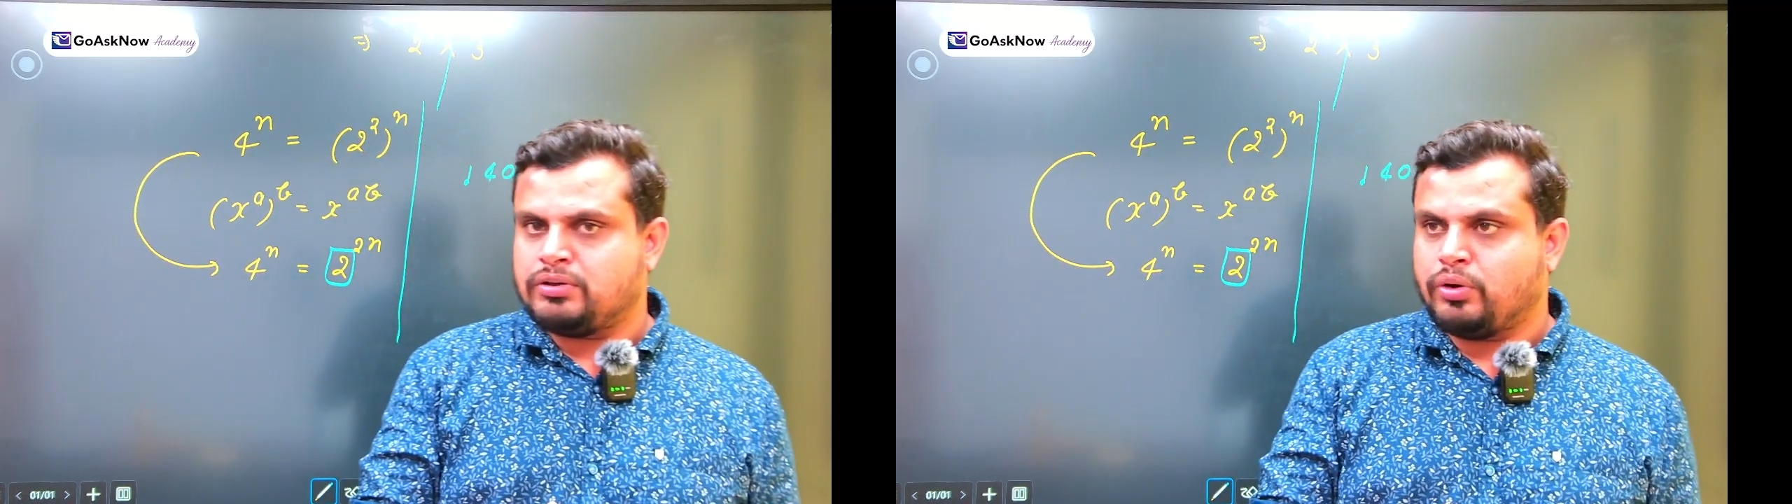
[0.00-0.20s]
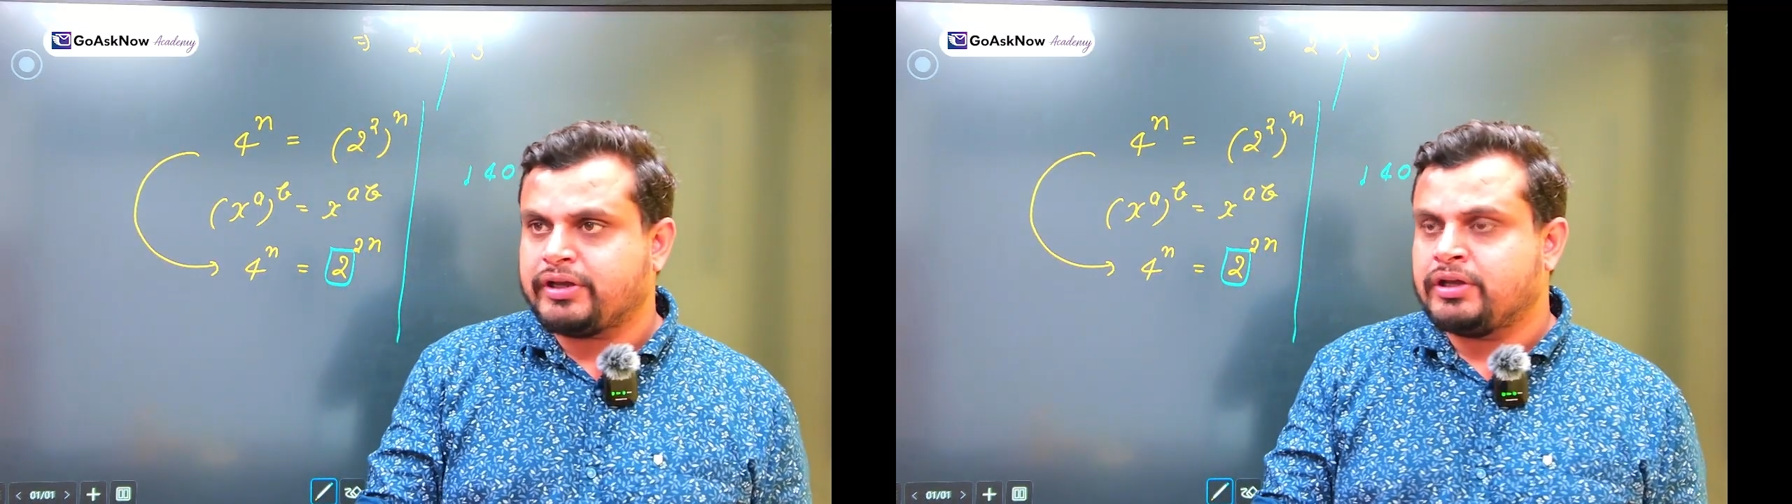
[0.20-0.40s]

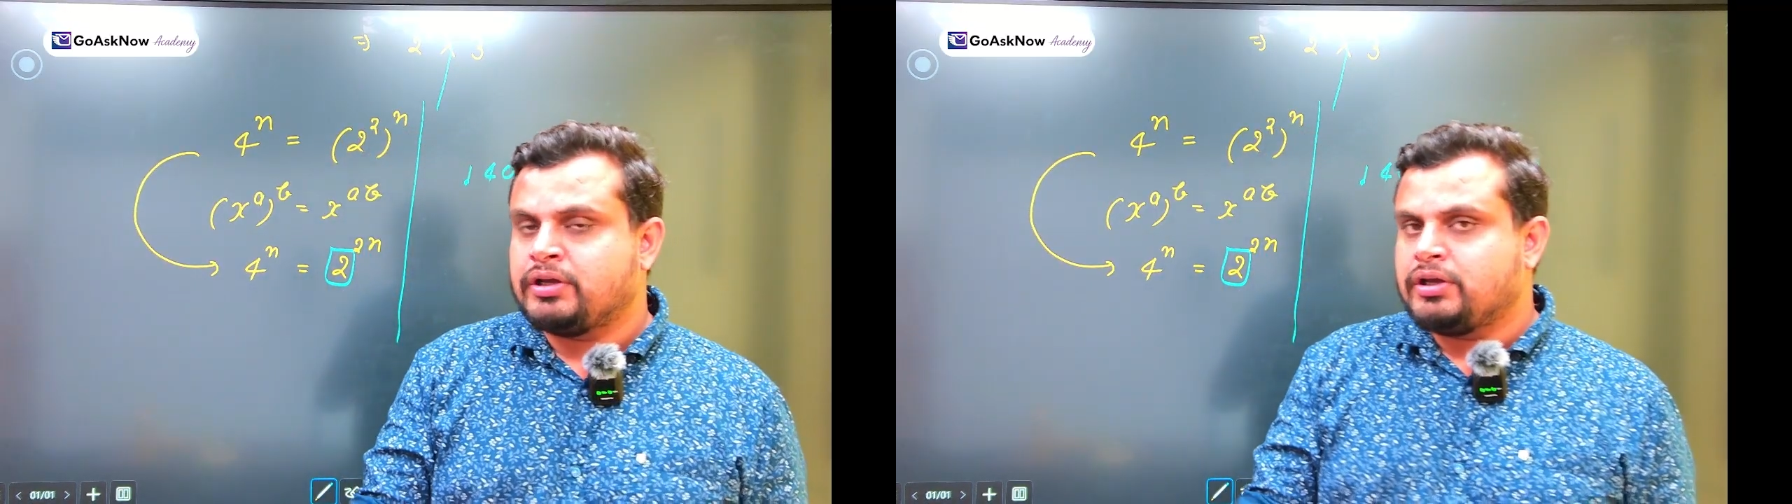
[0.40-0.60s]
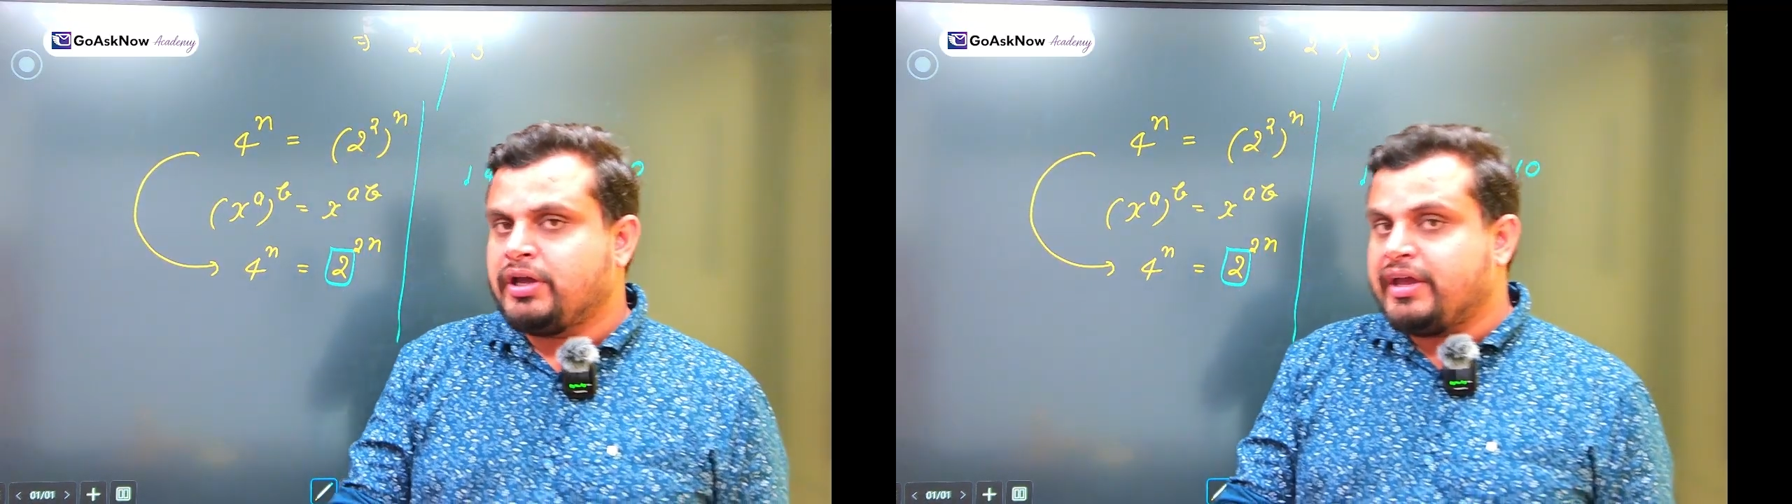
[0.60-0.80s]
Okay,
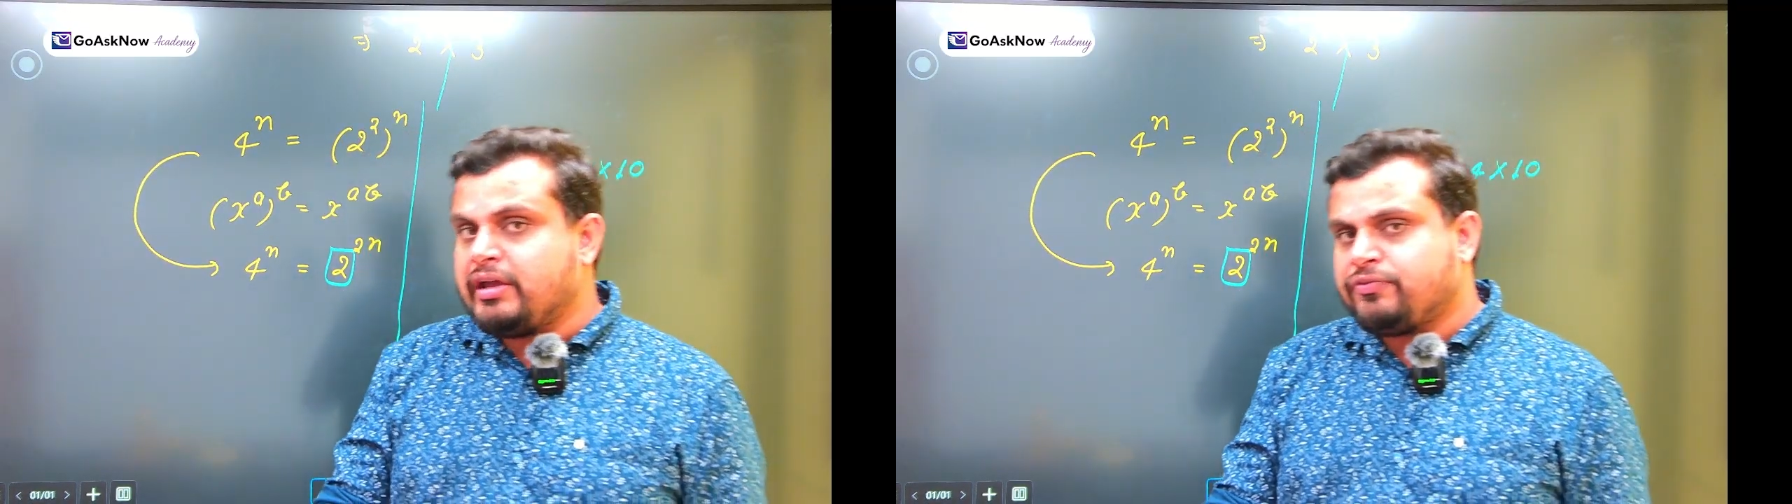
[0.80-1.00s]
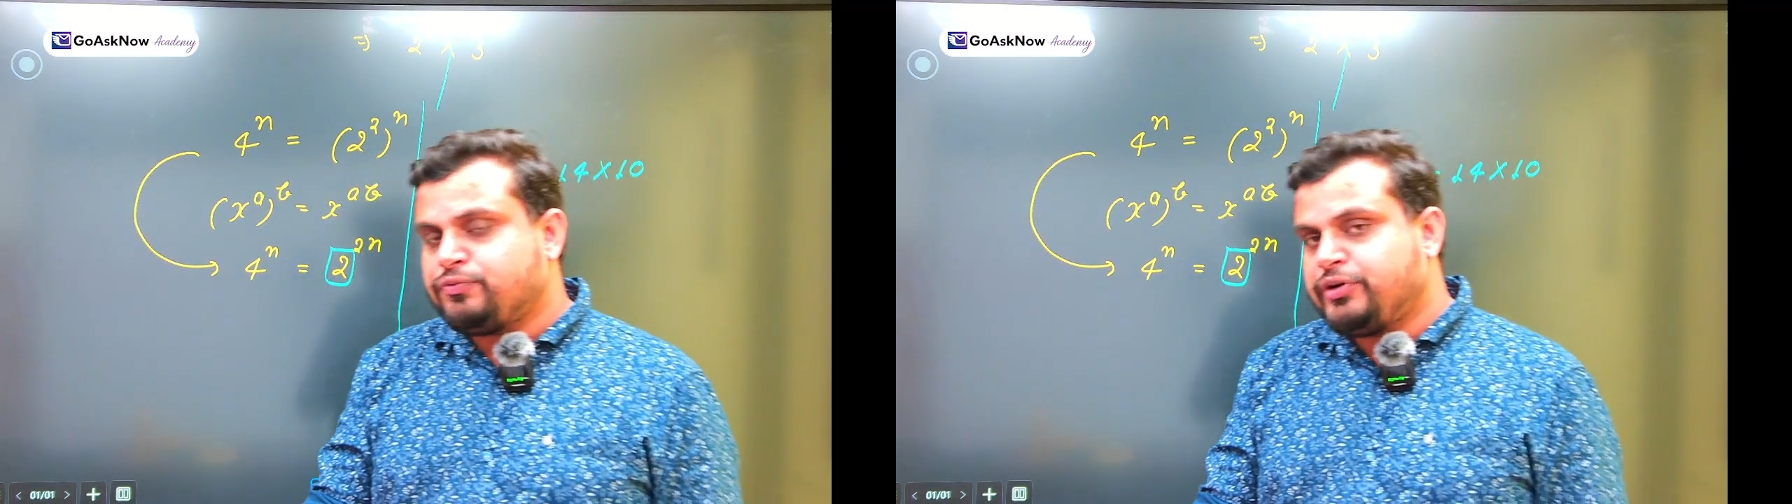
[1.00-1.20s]

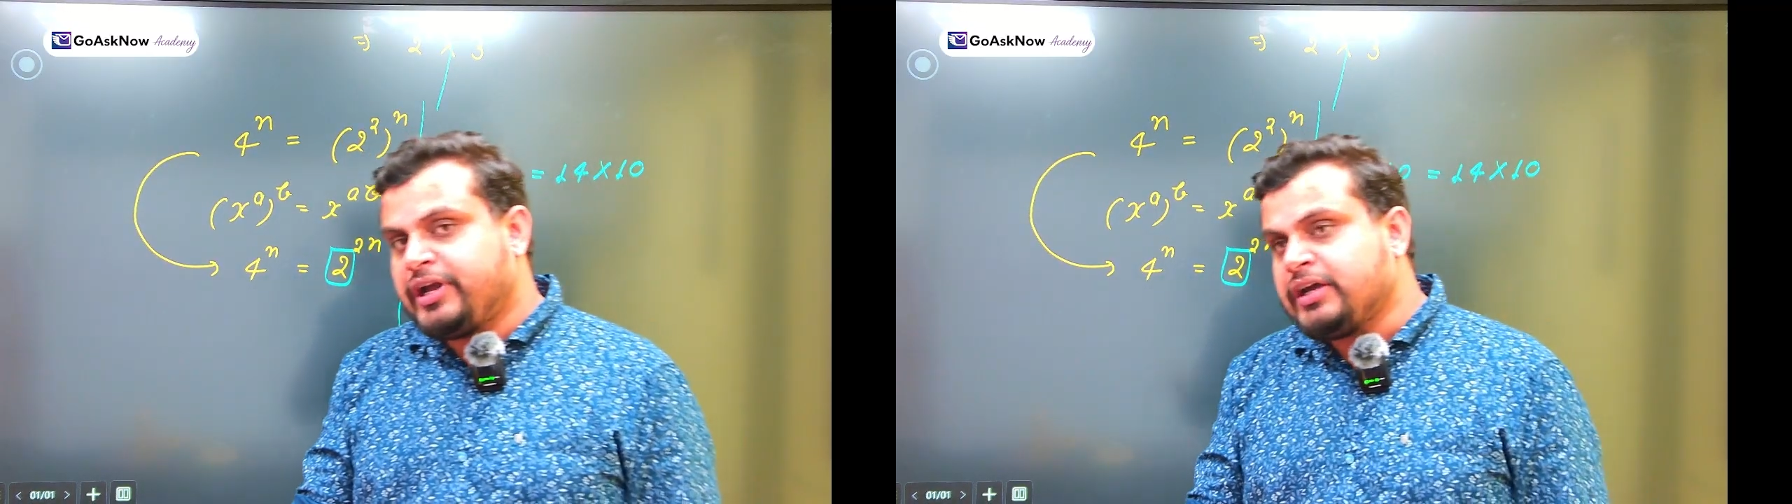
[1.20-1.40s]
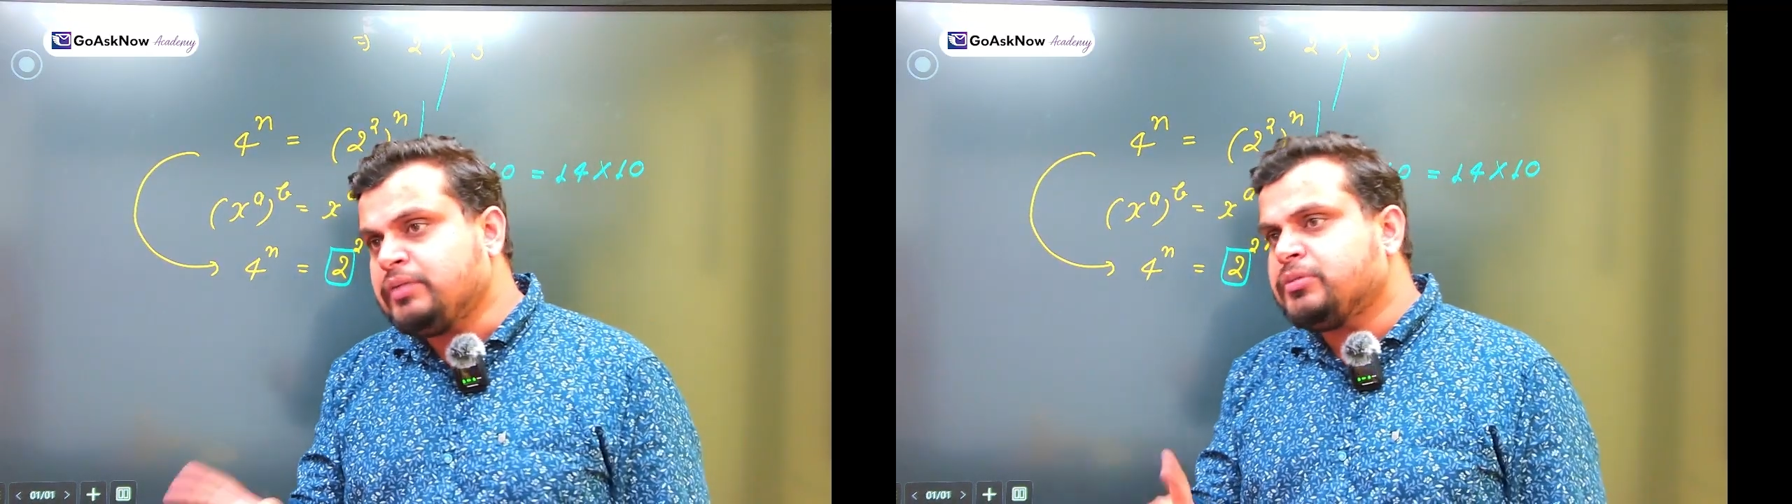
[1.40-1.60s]
if
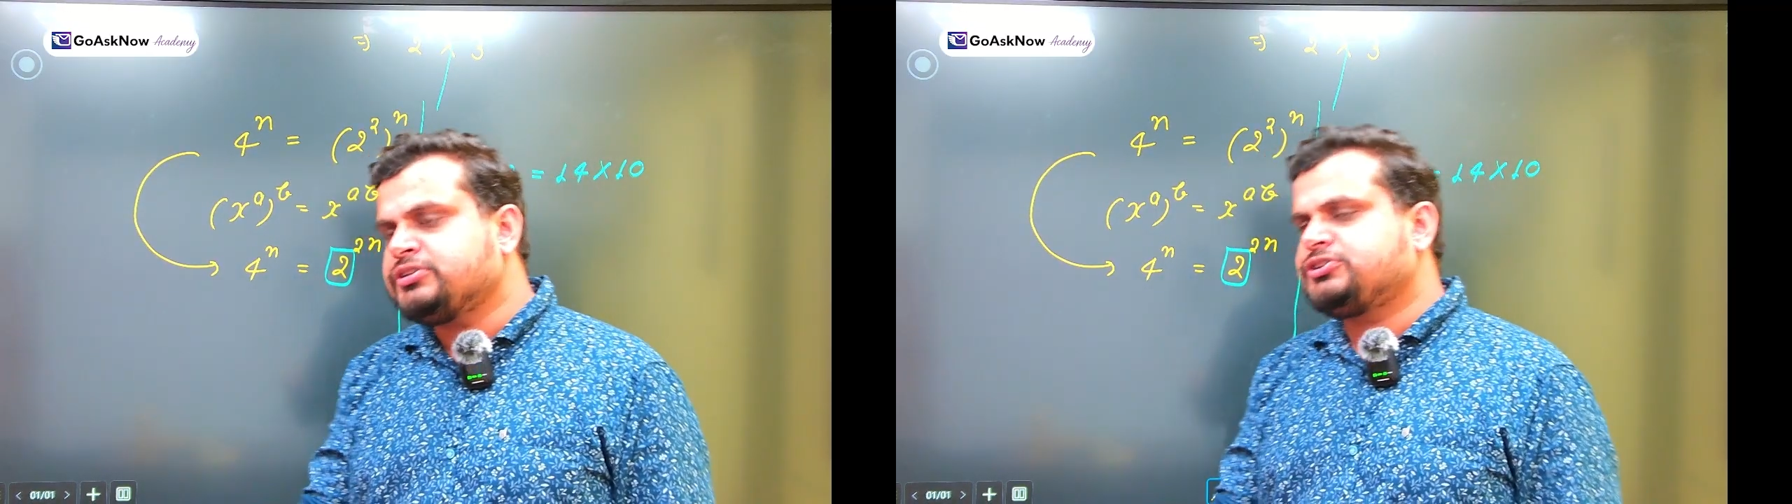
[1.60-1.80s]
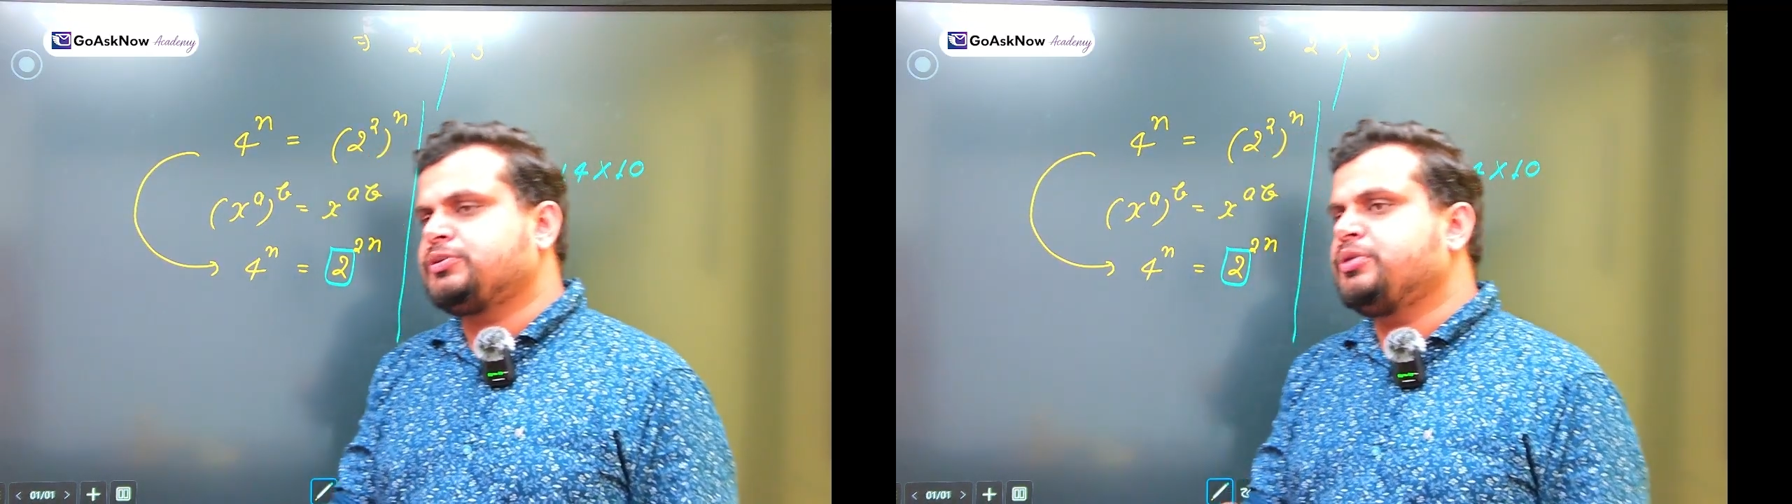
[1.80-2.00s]
10
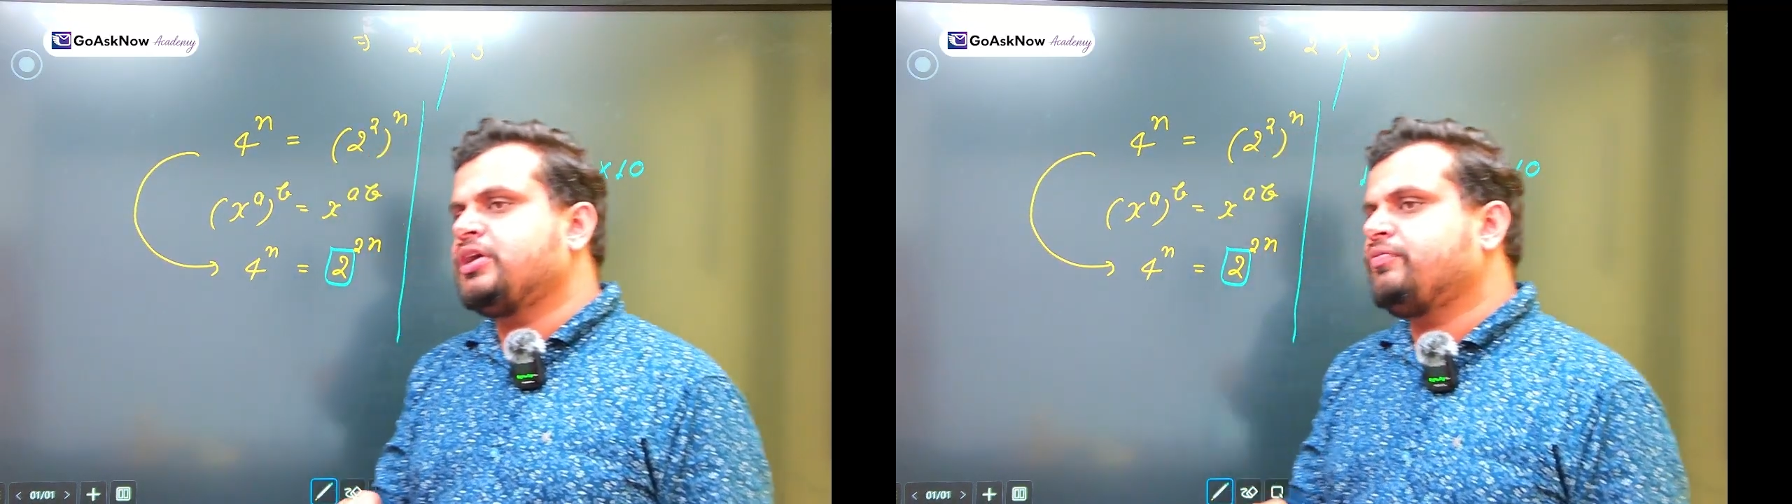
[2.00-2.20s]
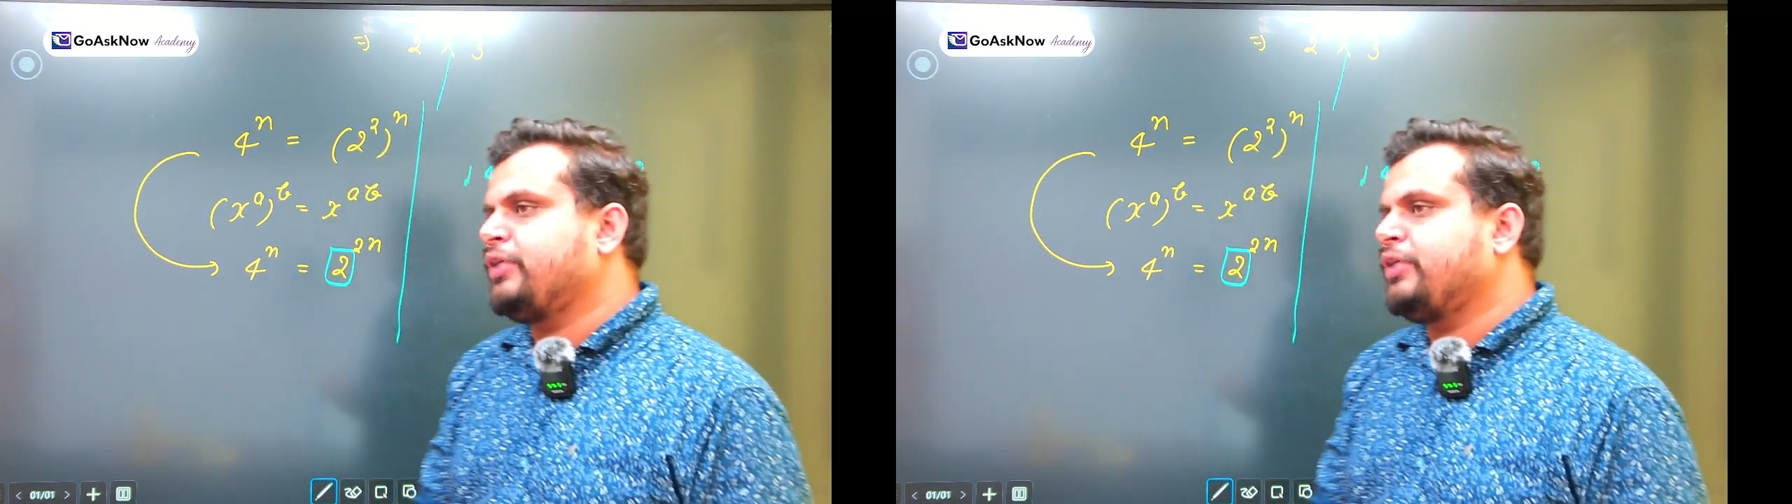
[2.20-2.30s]
must be a